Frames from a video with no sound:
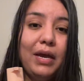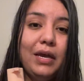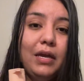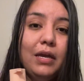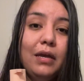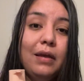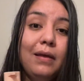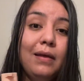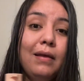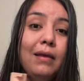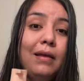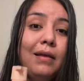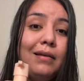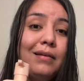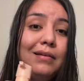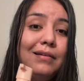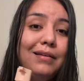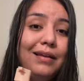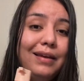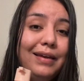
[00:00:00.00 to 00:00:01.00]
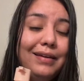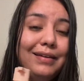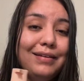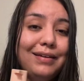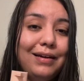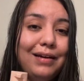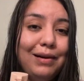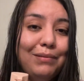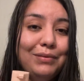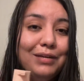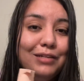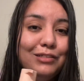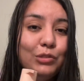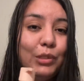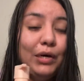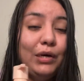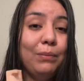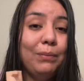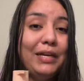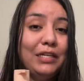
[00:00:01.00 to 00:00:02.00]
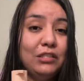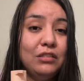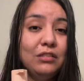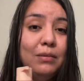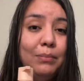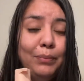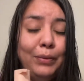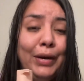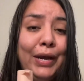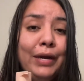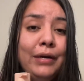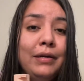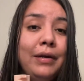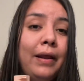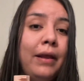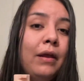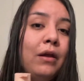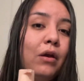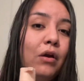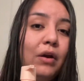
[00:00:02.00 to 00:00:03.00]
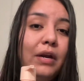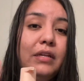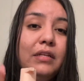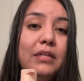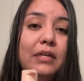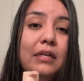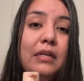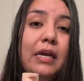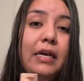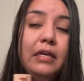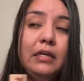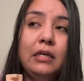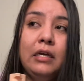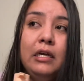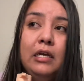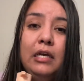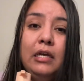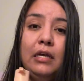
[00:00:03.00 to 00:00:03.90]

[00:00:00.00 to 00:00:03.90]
it. Like I'm not trying to bash the brand or anything like